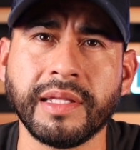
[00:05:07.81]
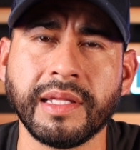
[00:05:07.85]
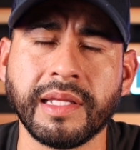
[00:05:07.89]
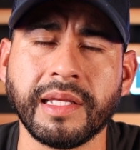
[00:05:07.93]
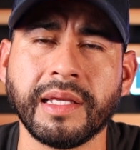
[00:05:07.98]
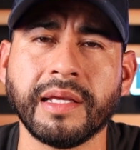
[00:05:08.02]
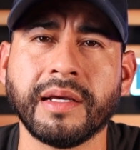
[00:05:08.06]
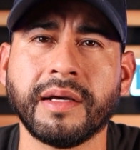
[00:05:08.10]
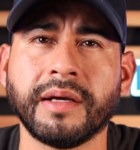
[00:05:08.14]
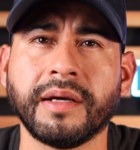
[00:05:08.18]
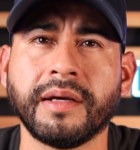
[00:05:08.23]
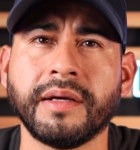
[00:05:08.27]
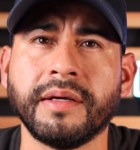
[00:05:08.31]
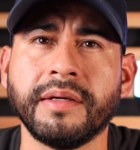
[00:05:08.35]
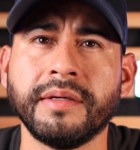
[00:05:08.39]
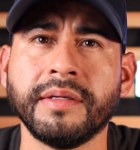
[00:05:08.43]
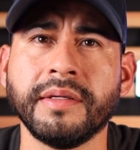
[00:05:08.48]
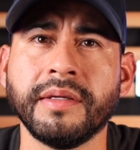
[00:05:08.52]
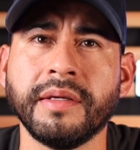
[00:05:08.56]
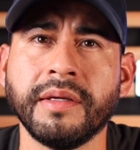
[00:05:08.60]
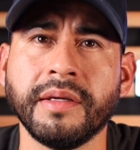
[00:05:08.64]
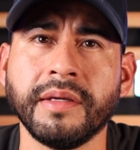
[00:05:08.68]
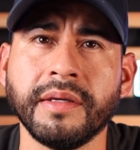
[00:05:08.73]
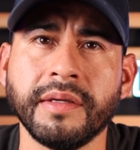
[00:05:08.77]
the
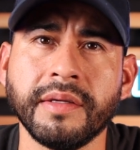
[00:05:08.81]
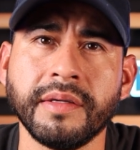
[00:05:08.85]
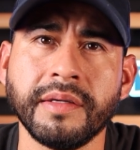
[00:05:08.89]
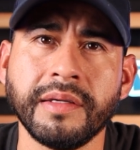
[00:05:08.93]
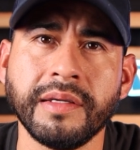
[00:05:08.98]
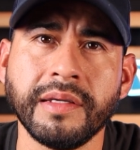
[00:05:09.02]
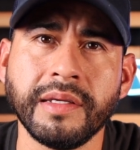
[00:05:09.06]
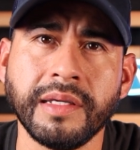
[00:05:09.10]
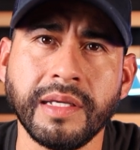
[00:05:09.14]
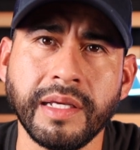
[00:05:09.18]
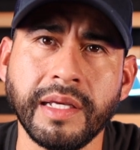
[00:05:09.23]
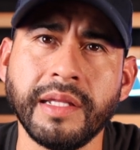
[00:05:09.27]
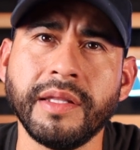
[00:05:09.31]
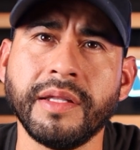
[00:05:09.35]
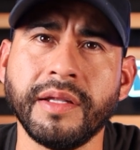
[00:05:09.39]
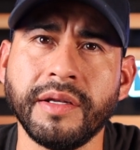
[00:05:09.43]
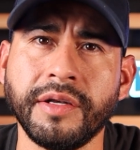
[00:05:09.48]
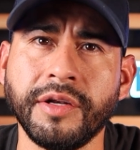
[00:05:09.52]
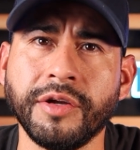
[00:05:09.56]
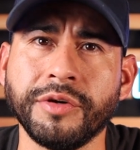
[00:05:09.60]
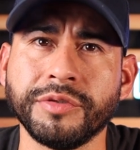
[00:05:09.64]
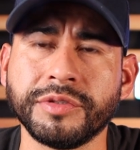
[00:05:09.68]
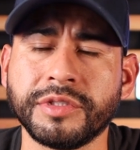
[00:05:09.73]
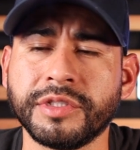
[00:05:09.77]

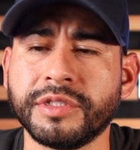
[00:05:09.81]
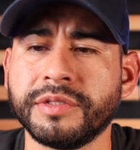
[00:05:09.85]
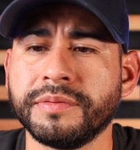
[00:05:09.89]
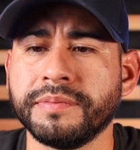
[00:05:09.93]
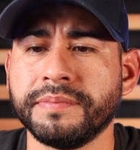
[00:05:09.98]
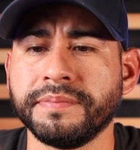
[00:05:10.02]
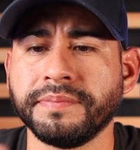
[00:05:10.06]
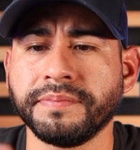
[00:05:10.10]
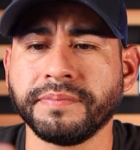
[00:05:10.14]
notes,